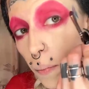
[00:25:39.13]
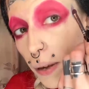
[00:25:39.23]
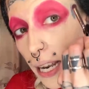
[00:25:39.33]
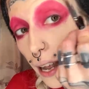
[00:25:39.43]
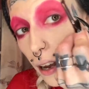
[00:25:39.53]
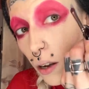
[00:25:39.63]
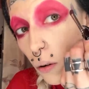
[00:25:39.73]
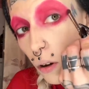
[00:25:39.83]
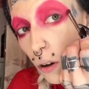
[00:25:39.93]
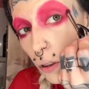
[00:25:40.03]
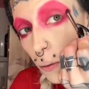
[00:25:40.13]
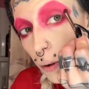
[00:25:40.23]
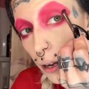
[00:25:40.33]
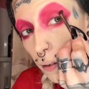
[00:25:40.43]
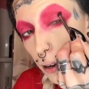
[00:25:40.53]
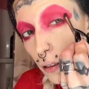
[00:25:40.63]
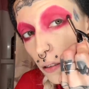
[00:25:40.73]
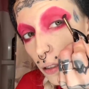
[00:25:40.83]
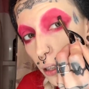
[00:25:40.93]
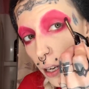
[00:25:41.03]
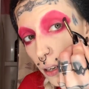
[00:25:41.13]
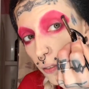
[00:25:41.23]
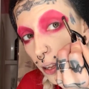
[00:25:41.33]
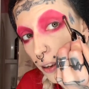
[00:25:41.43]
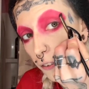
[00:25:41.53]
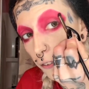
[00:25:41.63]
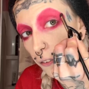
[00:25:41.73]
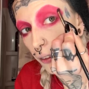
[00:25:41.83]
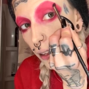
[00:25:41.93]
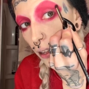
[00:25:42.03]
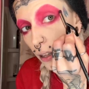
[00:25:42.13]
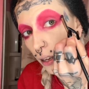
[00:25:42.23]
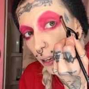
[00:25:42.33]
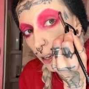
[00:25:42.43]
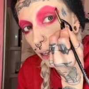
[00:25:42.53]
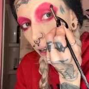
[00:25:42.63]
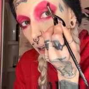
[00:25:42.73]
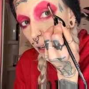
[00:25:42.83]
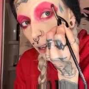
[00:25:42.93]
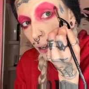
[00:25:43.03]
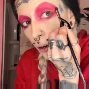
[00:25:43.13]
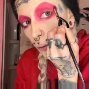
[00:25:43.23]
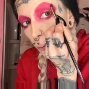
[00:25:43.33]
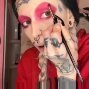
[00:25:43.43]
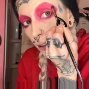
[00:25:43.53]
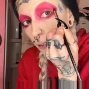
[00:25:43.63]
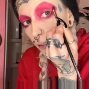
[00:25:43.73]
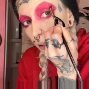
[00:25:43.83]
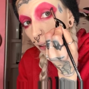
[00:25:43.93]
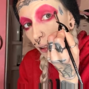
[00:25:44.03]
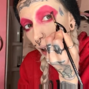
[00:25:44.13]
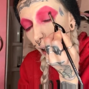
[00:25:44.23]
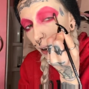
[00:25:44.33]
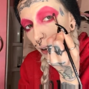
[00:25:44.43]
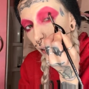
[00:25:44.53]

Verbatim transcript: but not go all the way around, just kind of like fill in where this line